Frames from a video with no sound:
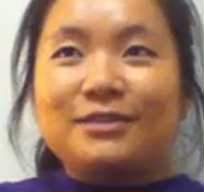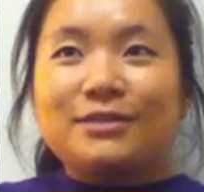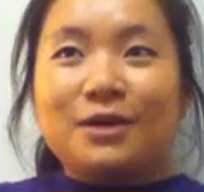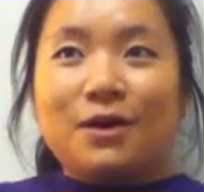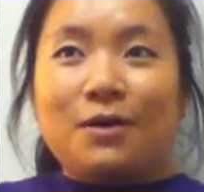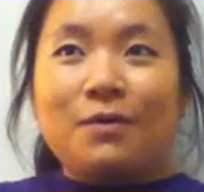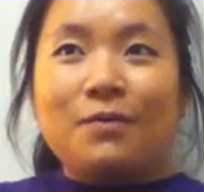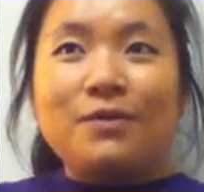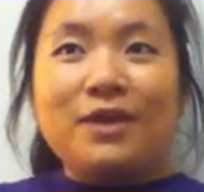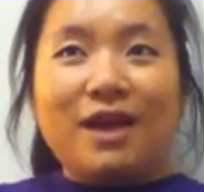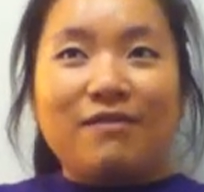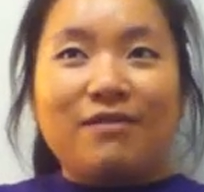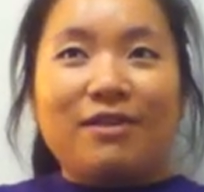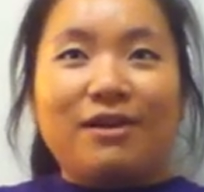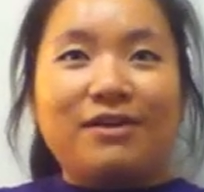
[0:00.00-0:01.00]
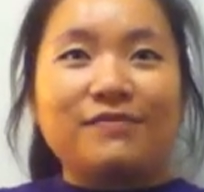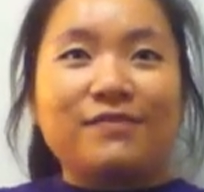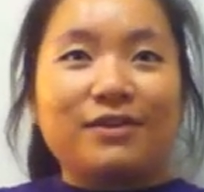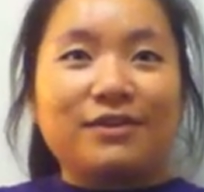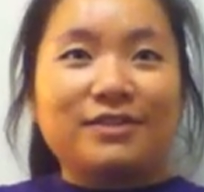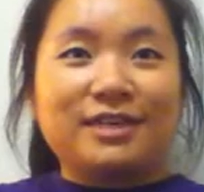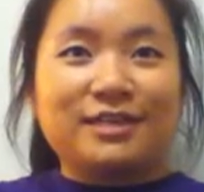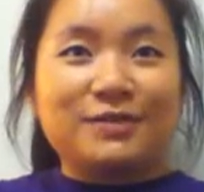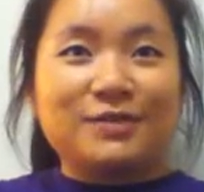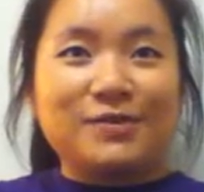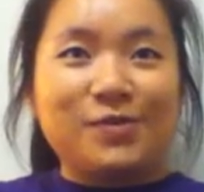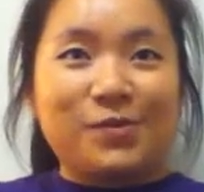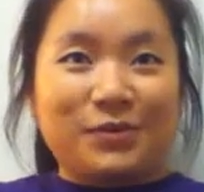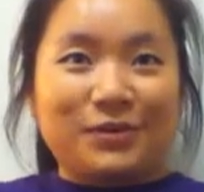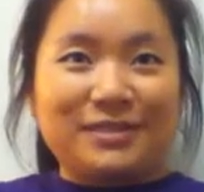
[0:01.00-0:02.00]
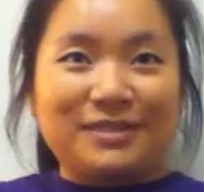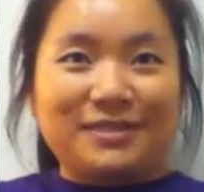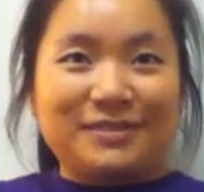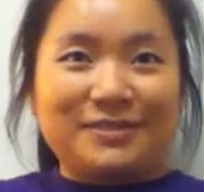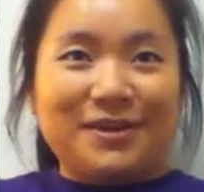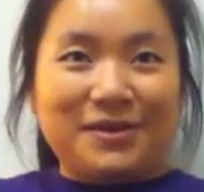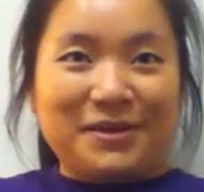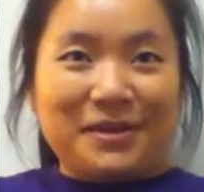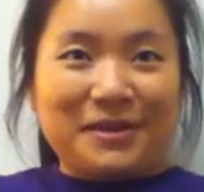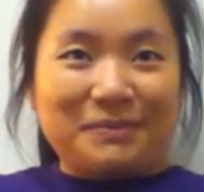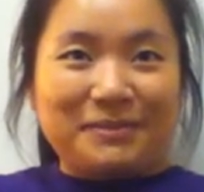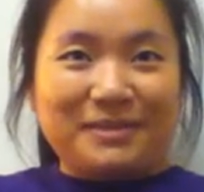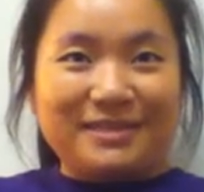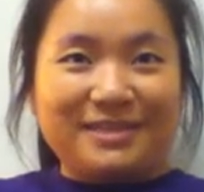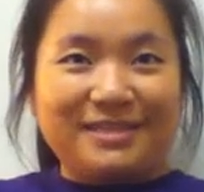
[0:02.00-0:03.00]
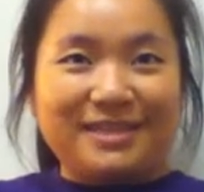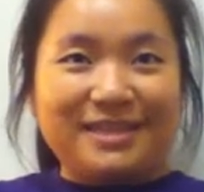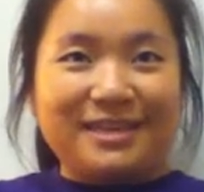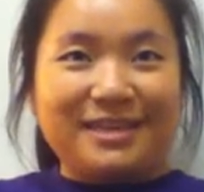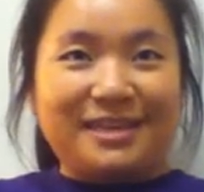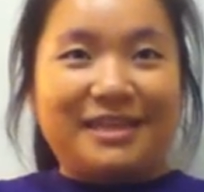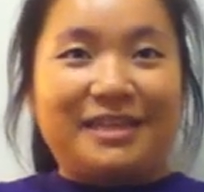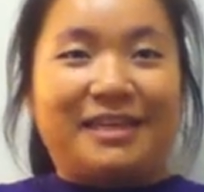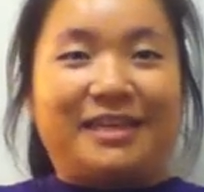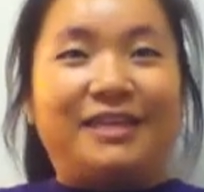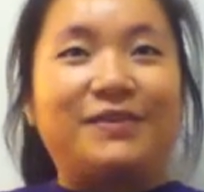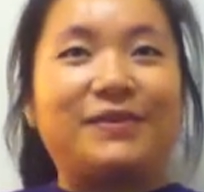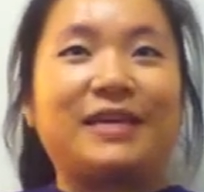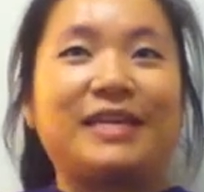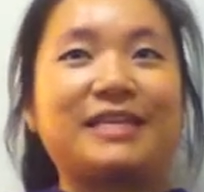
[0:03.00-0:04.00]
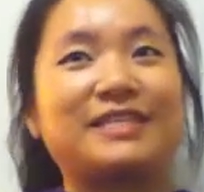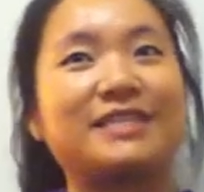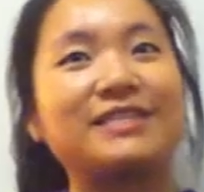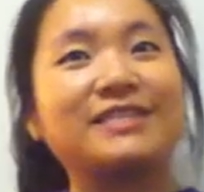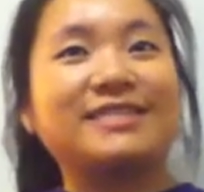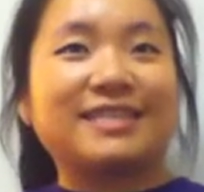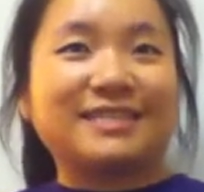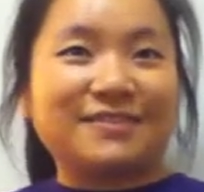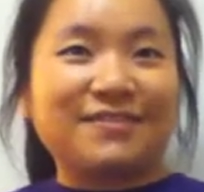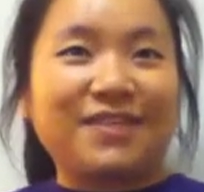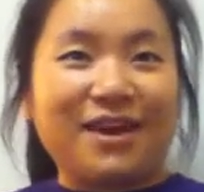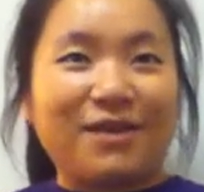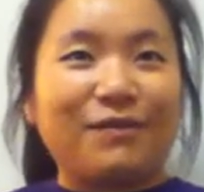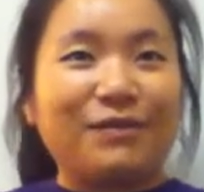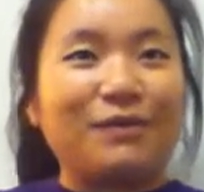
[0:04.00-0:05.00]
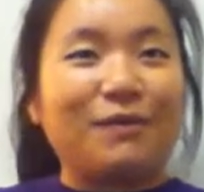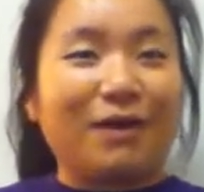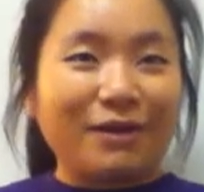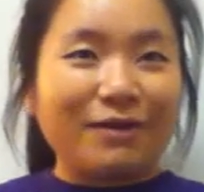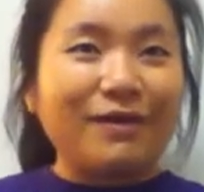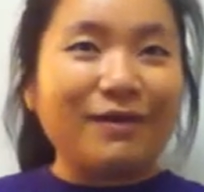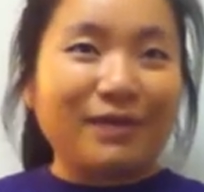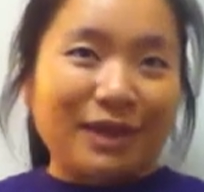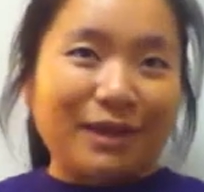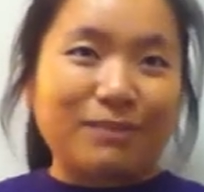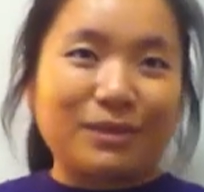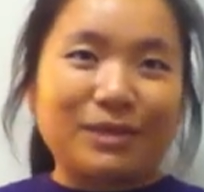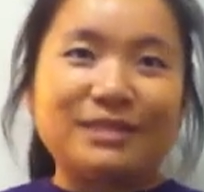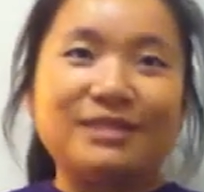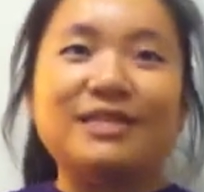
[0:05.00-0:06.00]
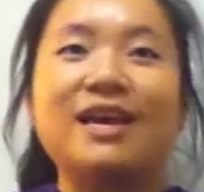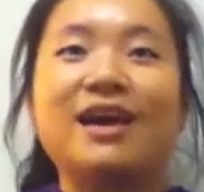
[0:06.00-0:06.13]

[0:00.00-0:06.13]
So we have a lot of architectural quirks on campus, and I think you get a good sense of that when you walk around campus,